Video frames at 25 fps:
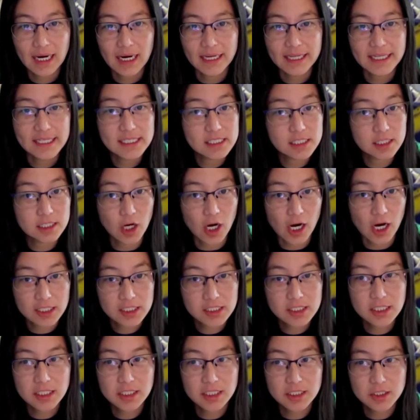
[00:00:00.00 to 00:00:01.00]
is
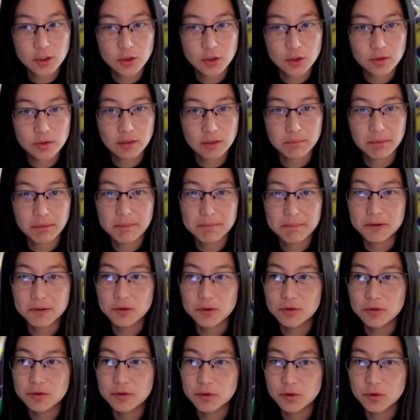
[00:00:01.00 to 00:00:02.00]
lost due to
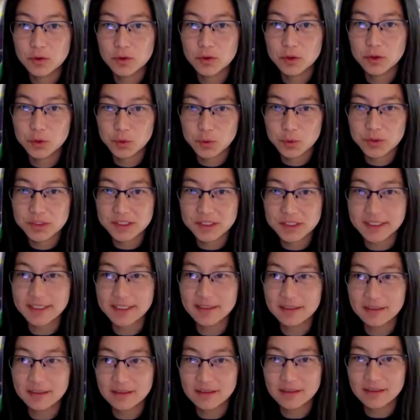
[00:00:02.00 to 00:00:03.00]
people
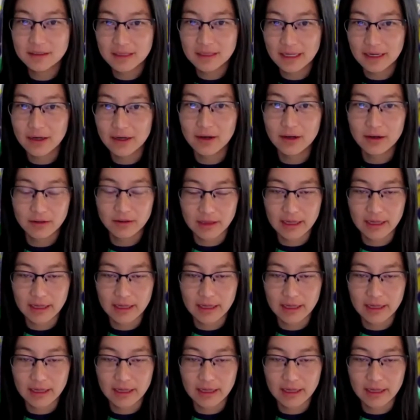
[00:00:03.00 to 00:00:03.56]
losing their,